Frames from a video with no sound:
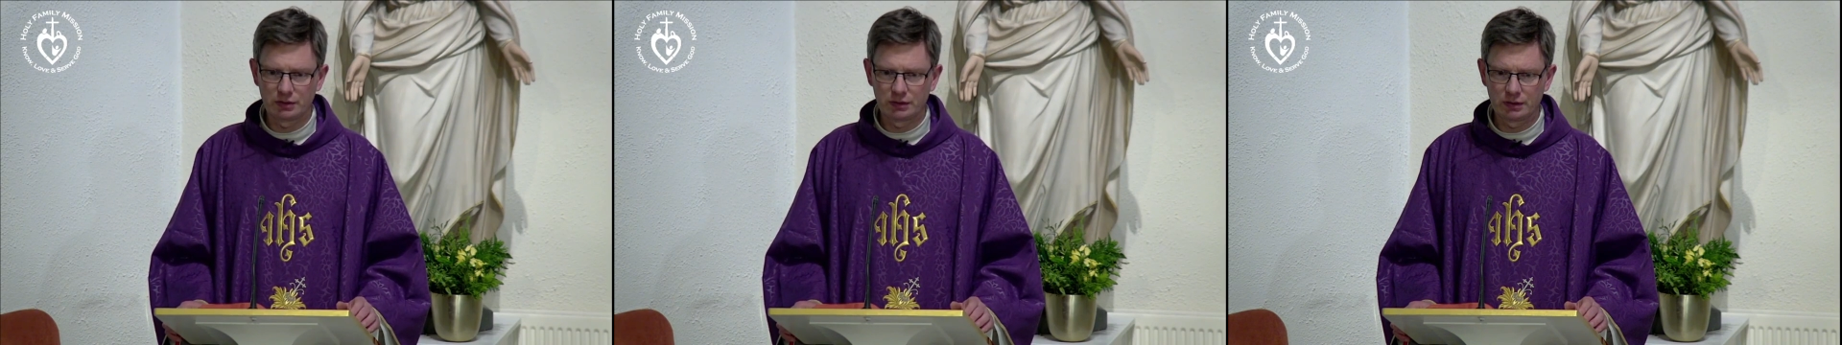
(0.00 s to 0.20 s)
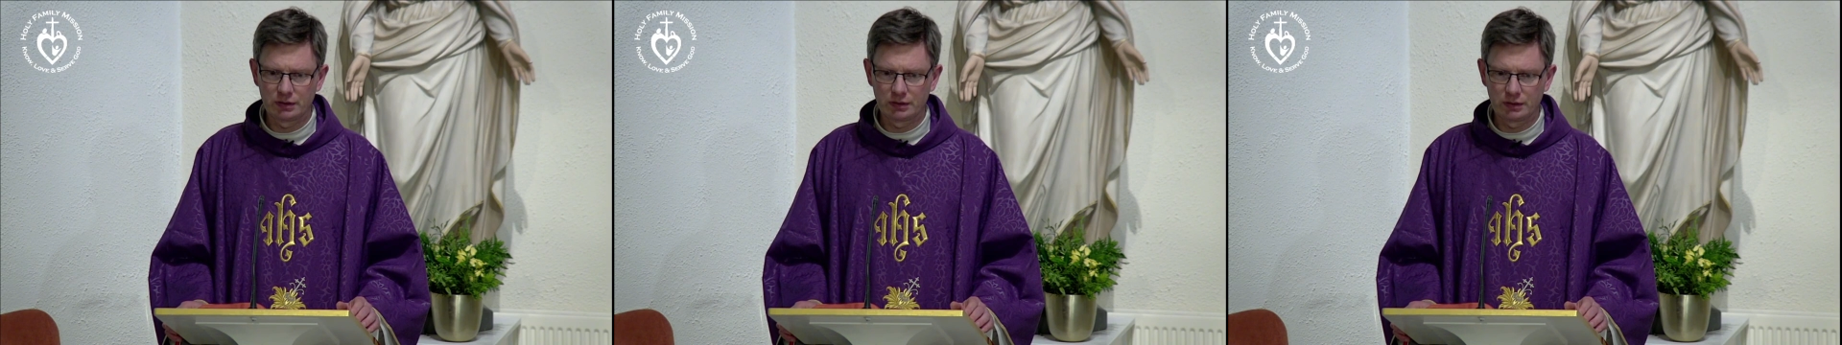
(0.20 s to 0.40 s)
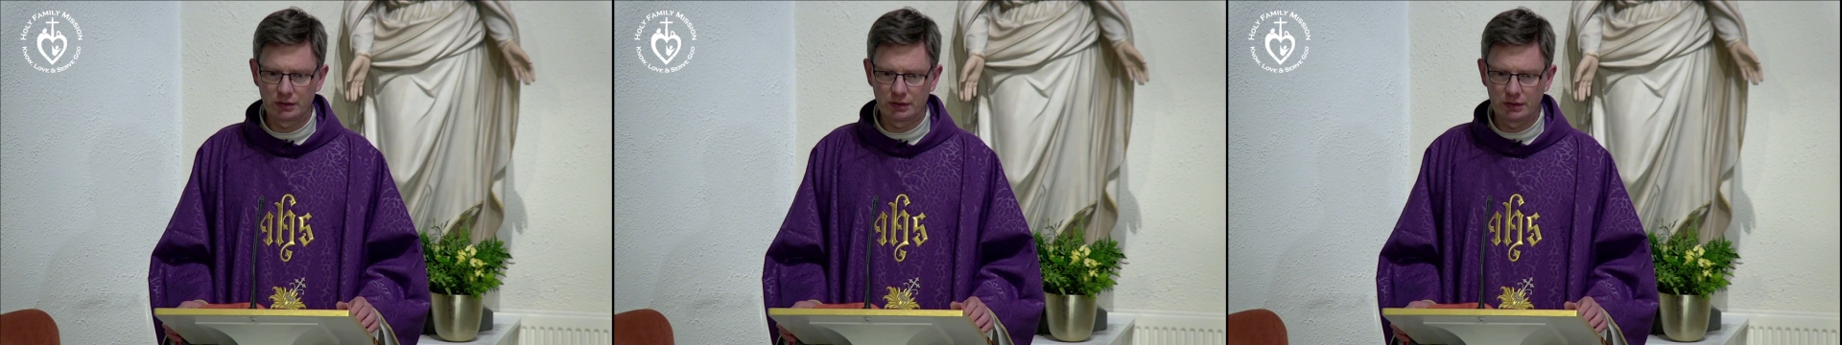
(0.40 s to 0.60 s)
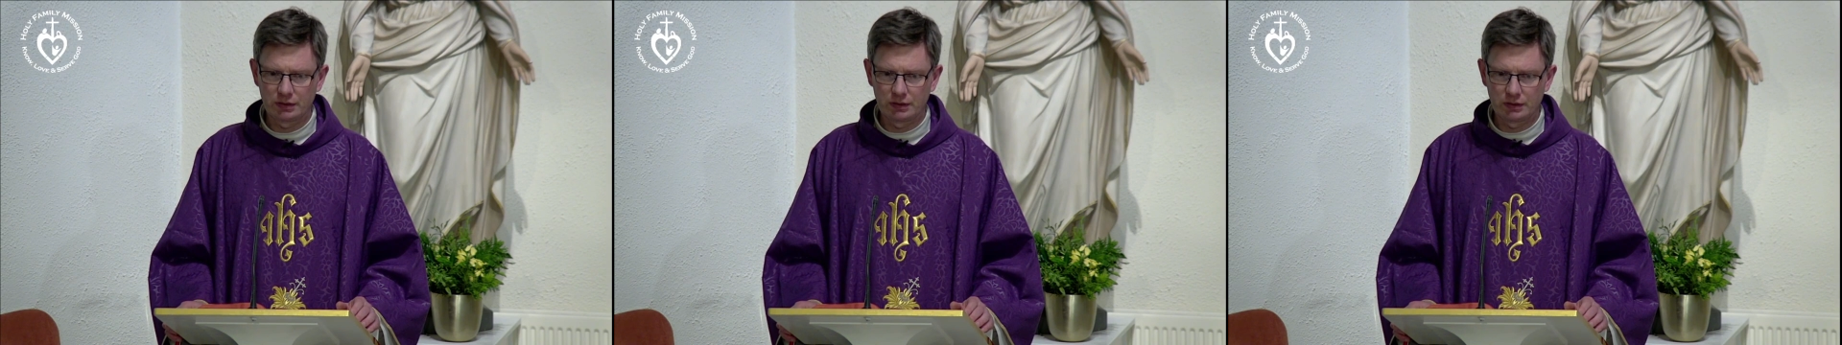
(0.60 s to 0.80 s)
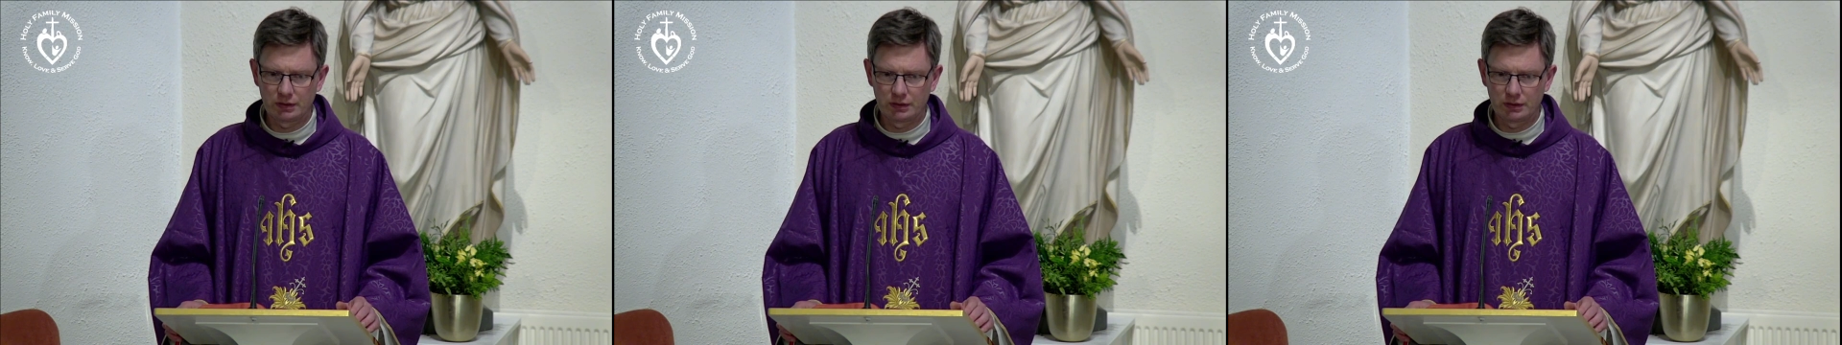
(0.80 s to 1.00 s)

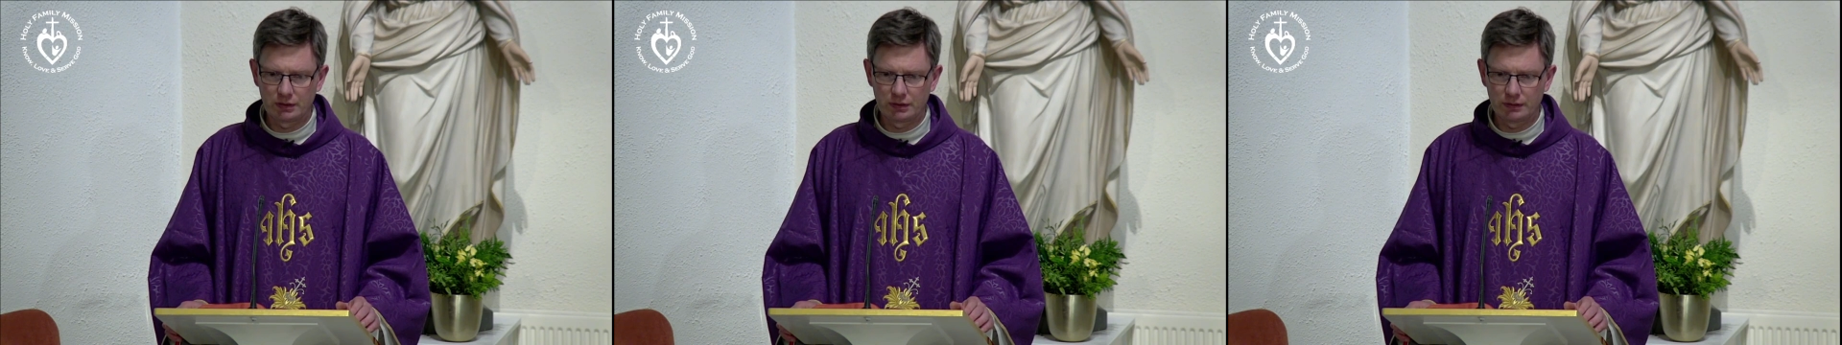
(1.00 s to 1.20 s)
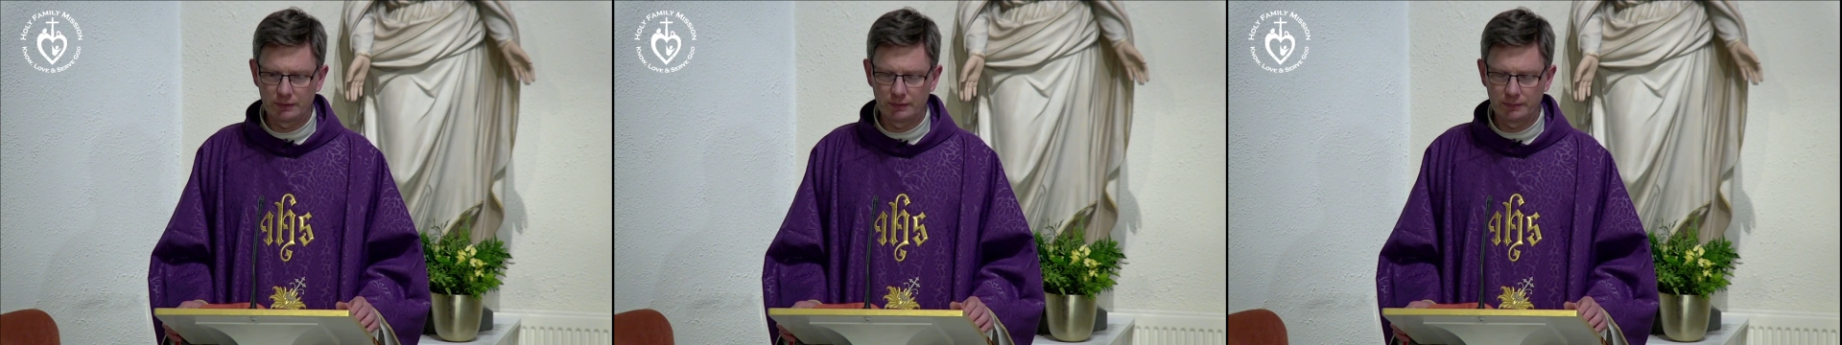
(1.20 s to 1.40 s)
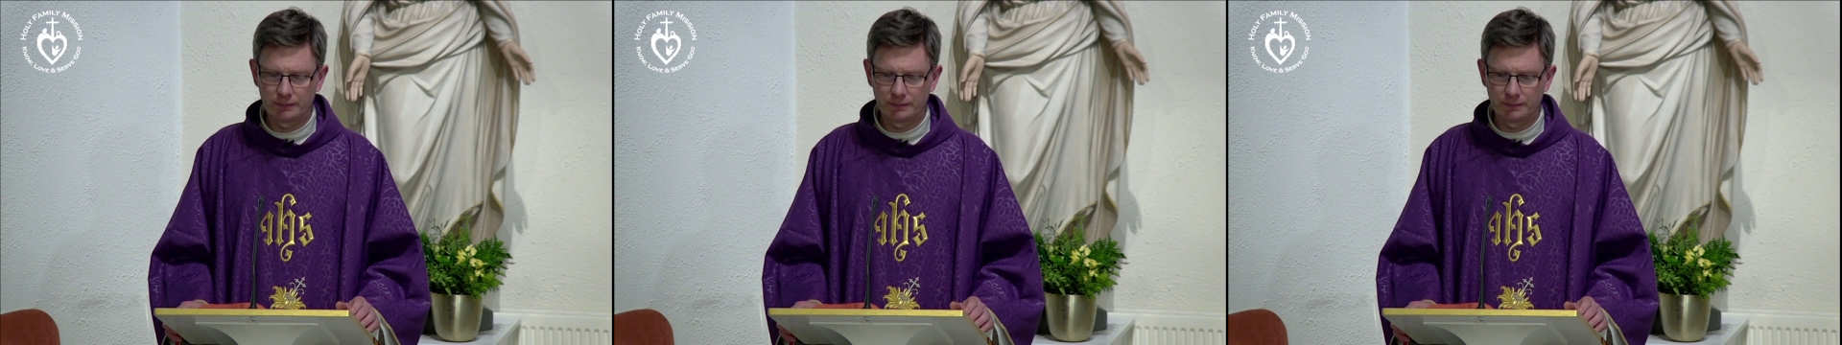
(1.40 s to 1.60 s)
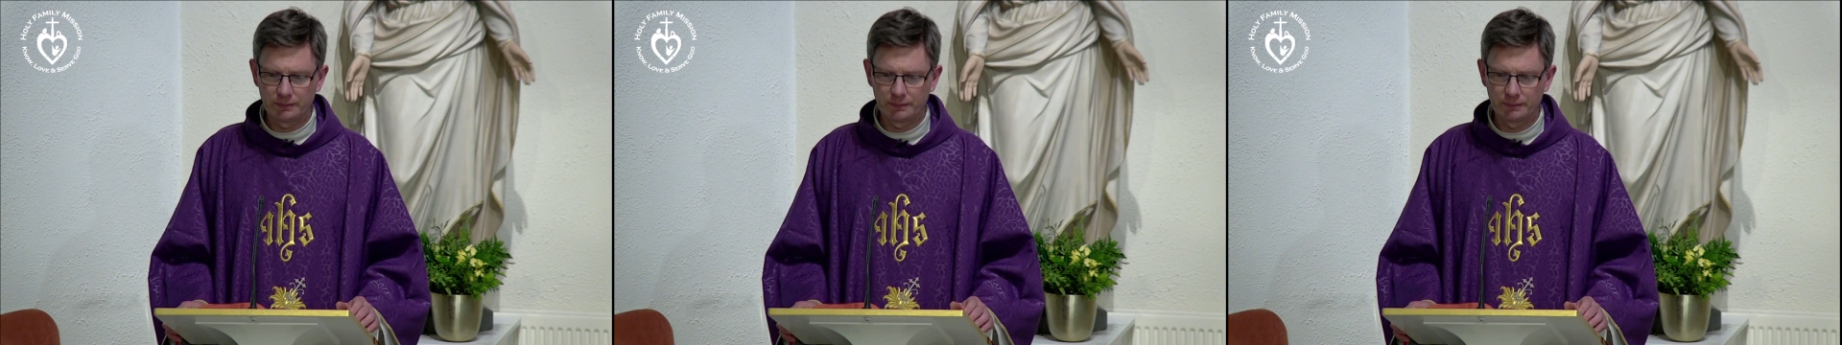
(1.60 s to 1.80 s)
(no one is talking)